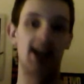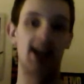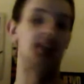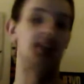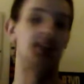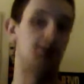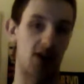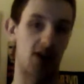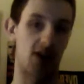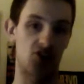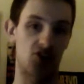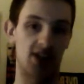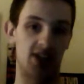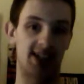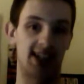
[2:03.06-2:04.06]

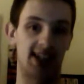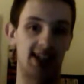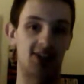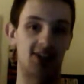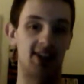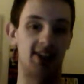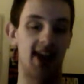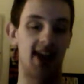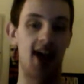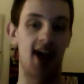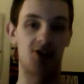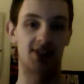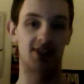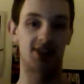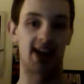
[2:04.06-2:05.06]
especially since on the
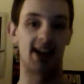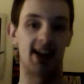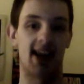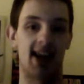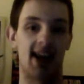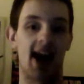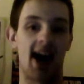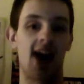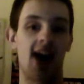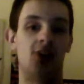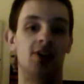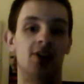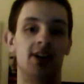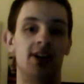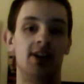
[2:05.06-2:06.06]
other side of the
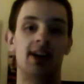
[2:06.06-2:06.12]
aisle,